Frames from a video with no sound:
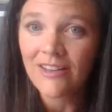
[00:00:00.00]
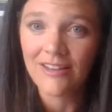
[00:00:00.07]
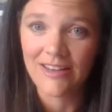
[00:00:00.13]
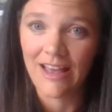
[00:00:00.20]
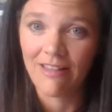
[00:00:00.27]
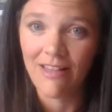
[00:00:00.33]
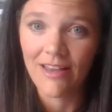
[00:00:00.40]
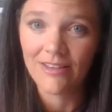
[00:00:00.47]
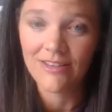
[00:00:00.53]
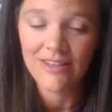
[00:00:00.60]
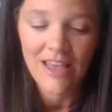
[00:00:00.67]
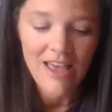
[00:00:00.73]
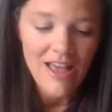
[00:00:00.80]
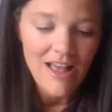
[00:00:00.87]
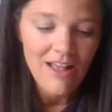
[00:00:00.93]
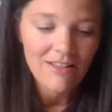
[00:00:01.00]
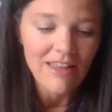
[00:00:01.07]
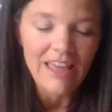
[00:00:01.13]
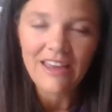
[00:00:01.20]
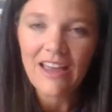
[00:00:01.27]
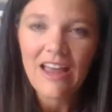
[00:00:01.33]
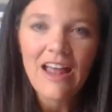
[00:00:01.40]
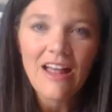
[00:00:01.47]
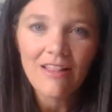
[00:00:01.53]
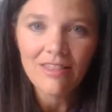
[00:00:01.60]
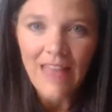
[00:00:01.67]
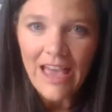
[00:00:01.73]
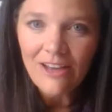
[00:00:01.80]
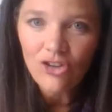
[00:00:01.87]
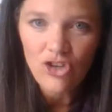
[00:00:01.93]
to tell us. Like
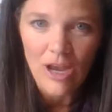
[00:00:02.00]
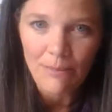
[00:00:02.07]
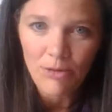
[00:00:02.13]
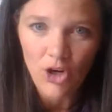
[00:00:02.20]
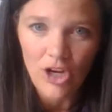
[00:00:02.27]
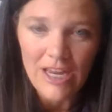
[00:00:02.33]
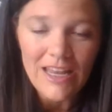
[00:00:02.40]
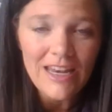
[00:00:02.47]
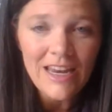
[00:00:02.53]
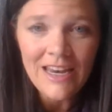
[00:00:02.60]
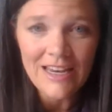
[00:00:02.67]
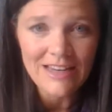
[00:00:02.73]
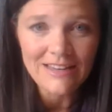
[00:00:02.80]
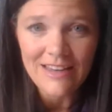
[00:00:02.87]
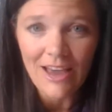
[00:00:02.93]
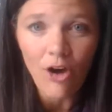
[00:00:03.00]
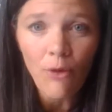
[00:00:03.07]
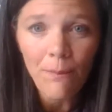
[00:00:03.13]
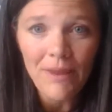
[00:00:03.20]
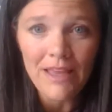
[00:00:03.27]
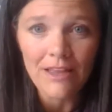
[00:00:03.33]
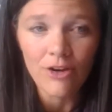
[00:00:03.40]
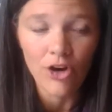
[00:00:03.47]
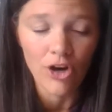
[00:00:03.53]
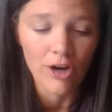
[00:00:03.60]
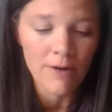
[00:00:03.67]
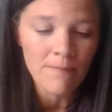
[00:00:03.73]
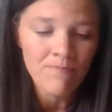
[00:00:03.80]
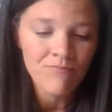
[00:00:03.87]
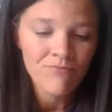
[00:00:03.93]
last chapter, He didn't tell
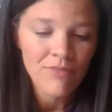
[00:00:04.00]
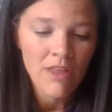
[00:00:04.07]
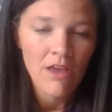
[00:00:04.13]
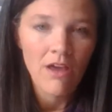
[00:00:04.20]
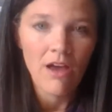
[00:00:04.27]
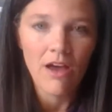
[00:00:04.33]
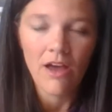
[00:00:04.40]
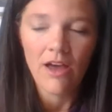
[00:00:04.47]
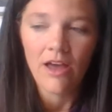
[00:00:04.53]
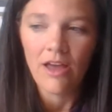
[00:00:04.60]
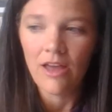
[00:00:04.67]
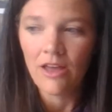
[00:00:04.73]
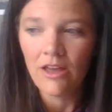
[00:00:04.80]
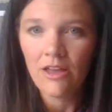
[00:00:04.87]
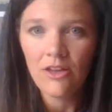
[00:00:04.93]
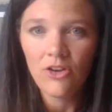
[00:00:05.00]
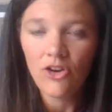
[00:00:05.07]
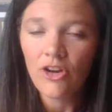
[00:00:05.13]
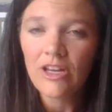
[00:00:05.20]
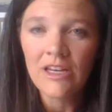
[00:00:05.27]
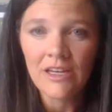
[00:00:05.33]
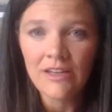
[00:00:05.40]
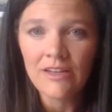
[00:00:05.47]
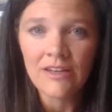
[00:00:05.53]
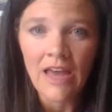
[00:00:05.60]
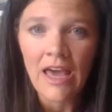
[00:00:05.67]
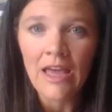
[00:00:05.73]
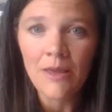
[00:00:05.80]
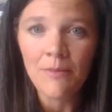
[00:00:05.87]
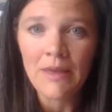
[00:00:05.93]
Peter, uh, You're going to
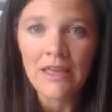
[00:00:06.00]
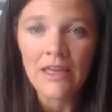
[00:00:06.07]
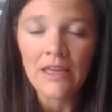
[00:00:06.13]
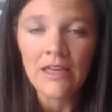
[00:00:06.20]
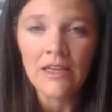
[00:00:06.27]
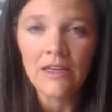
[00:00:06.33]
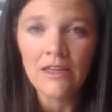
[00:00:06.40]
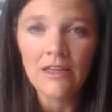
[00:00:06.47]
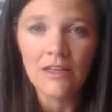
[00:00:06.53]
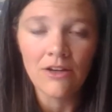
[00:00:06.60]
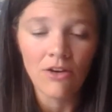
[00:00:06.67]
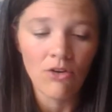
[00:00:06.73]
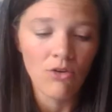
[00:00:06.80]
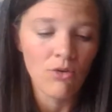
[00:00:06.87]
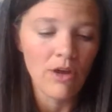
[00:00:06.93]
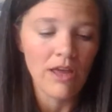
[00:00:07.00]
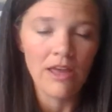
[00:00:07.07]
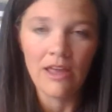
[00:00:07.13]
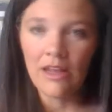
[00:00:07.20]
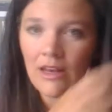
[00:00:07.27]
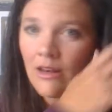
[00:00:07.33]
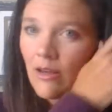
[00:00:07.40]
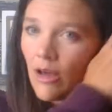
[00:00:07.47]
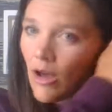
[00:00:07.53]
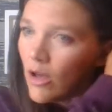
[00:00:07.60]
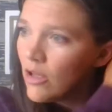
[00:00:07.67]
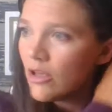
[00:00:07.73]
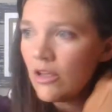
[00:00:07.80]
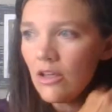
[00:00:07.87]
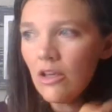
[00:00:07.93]
deny me, you know, and,
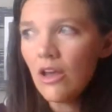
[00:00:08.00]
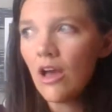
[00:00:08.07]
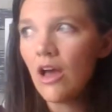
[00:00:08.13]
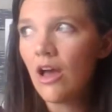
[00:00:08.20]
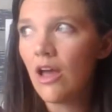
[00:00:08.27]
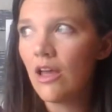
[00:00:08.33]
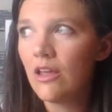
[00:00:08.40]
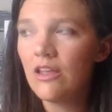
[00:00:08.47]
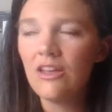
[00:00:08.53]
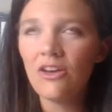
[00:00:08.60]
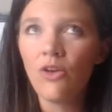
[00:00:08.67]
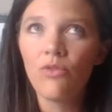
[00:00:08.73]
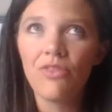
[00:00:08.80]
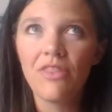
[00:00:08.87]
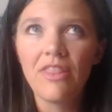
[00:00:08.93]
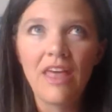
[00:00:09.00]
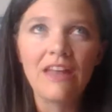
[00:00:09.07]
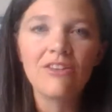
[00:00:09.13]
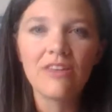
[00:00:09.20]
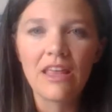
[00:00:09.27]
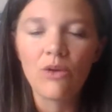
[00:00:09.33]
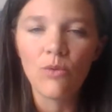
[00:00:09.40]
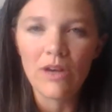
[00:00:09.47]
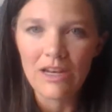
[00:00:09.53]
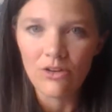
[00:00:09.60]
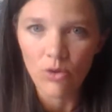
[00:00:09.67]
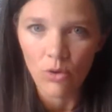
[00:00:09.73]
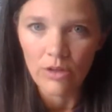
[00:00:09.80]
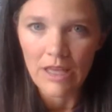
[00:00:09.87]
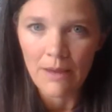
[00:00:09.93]
uh, you know, that's like what He
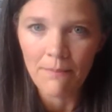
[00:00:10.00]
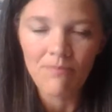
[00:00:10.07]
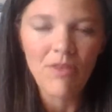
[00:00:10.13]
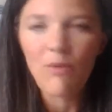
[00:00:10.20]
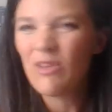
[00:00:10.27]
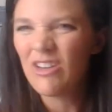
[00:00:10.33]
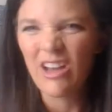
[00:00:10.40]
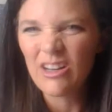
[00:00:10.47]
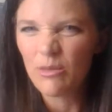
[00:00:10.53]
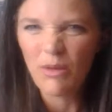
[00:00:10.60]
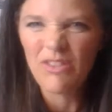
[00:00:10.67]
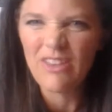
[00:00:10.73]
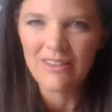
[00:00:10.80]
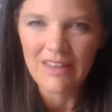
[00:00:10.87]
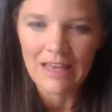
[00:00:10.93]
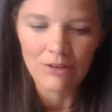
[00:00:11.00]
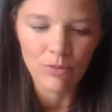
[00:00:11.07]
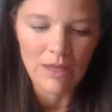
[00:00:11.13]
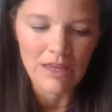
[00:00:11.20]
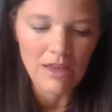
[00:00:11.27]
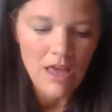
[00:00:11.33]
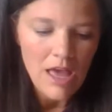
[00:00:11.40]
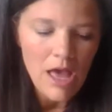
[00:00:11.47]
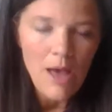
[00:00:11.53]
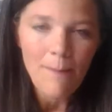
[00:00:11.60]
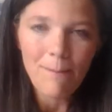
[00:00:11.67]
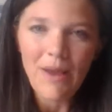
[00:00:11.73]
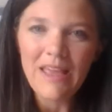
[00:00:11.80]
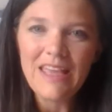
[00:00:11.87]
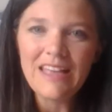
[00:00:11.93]
told him. And we talked about this last week.
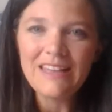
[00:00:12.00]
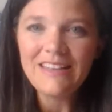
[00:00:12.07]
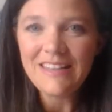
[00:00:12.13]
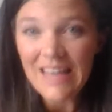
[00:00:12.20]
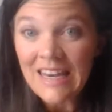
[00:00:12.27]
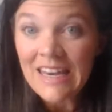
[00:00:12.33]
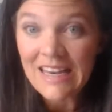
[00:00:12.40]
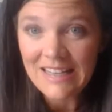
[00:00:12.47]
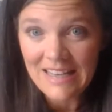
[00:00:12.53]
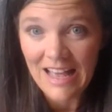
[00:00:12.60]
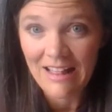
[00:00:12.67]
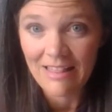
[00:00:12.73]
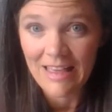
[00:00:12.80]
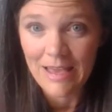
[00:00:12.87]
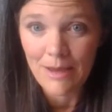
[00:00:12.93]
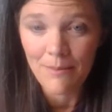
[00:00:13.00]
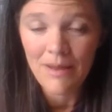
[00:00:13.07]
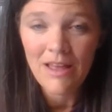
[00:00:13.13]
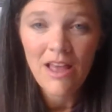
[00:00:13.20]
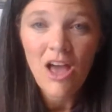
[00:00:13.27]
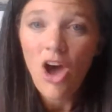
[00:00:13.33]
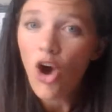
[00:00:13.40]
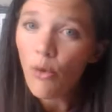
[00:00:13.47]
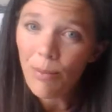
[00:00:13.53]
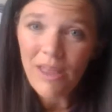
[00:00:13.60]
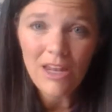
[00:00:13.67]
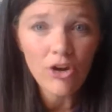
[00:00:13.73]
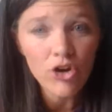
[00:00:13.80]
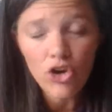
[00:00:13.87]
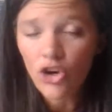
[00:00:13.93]
But He didn't tell him, Oh,
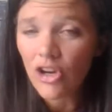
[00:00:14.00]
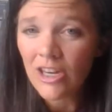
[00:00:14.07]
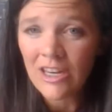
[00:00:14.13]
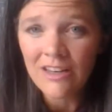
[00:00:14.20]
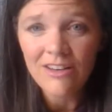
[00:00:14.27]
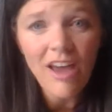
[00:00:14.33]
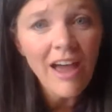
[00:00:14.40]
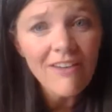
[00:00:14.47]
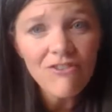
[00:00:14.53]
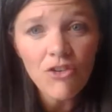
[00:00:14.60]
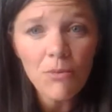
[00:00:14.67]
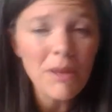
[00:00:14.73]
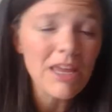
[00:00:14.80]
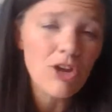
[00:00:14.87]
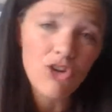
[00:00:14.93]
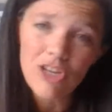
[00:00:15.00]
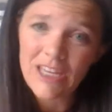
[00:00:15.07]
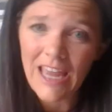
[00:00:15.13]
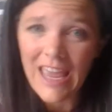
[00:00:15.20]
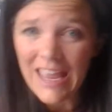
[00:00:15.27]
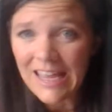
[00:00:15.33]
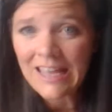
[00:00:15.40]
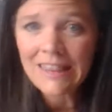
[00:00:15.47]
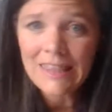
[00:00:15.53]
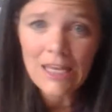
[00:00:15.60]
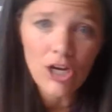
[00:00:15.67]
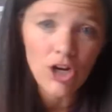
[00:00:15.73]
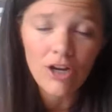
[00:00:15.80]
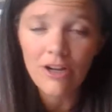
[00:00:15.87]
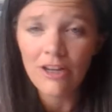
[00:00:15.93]
Peter, you're going to die for me. You're going to hang in
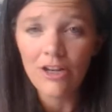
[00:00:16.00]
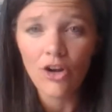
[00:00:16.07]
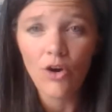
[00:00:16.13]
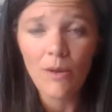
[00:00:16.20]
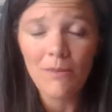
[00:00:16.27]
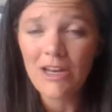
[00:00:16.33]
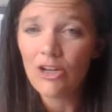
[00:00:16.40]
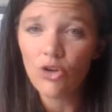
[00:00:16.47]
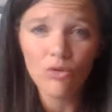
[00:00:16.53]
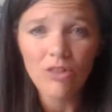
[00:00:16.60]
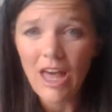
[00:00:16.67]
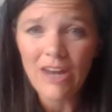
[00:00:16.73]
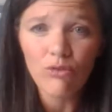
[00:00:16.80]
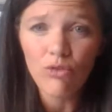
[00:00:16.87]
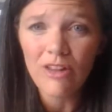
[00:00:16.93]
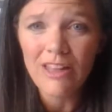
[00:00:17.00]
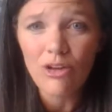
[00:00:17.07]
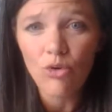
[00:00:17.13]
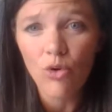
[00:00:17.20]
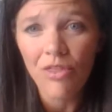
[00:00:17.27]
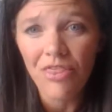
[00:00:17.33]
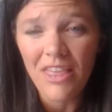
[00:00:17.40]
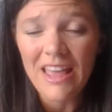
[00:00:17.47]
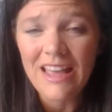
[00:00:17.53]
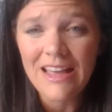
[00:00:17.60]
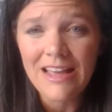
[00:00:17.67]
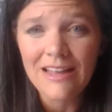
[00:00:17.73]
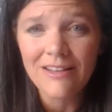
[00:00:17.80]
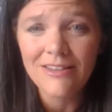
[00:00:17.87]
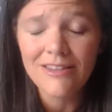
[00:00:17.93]
there. You know, I'm going to do a lot of really cool
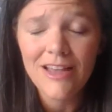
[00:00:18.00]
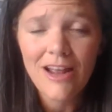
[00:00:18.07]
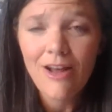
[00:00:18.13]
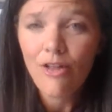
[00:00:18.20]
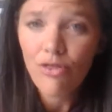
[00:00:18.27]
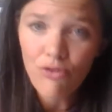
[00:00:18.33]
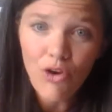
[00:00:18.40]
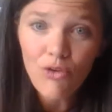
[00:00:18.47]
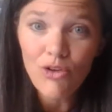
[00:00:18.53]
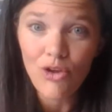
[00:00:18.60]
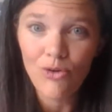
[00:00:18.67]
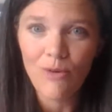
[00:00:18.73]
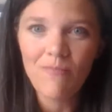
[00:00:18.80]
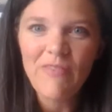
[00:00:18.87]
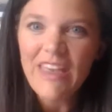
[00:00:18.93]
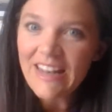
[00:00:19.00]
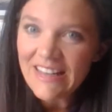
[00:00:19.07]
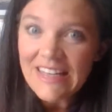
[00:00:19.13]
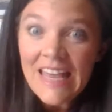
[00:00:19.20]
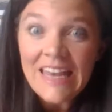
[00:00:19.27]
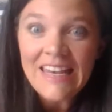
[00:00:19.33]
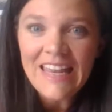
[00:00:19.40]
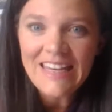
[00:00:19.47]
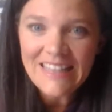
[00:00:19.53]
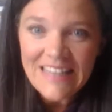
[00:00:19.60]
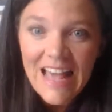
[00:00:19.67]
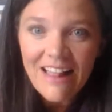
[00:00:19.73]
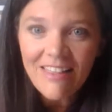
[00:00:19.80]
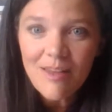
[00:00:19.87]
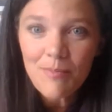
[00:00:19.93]
things through you. He didn't
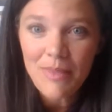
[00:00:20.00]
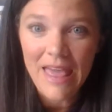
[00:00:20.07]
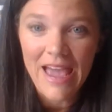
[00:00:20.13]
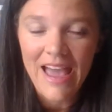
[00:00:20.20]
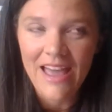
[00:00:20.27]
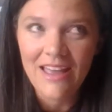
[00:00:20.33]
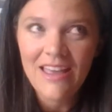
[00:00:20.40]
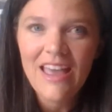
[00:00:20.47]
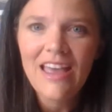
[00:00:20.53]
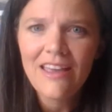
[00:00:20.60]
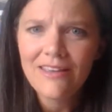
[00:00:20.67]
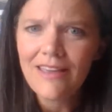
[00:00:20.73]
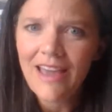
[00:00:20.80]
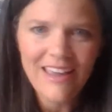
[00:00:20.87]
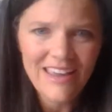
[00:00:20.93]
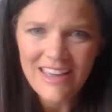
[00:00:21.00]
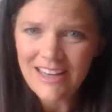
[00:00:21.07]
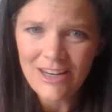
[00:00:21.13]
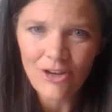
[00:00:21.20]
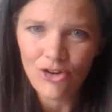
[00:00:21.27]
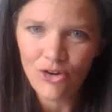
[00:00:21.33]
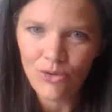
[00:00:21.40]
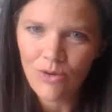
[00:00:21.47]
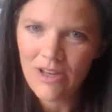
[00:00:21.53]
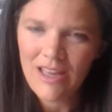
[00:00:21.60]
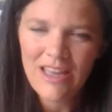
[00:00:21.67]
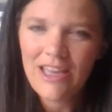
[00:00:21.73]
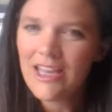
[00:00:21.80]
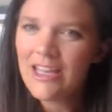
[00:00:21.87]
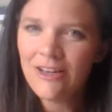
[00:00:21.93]
tell him that. Yet he knew.
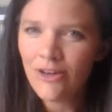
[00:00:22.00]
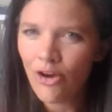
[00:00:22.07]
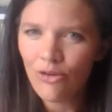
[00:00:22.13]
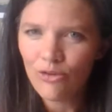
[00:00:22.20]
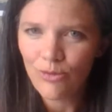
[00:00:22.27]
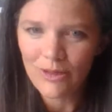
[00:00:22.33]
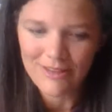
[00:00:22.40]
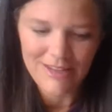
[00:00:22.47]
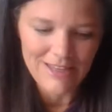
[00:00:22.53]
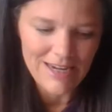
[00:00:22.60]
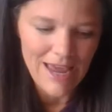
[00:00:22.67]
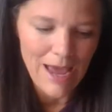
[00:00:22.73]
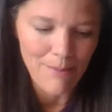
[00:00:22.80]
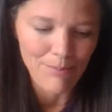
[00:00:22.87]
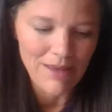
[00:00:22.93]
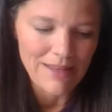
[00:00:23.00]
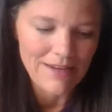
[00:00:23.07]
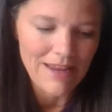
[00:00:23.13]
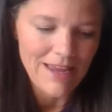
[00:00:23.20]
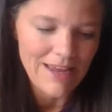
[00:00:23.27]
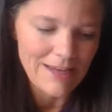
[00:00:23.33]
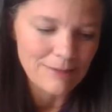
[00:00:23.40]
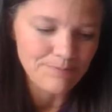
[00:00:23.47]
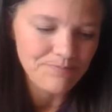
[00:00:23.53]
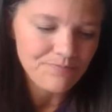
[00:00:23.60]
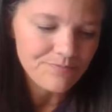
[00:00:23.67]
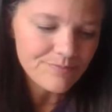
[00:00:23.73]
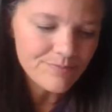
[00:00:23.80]
He knows what's going to happen. And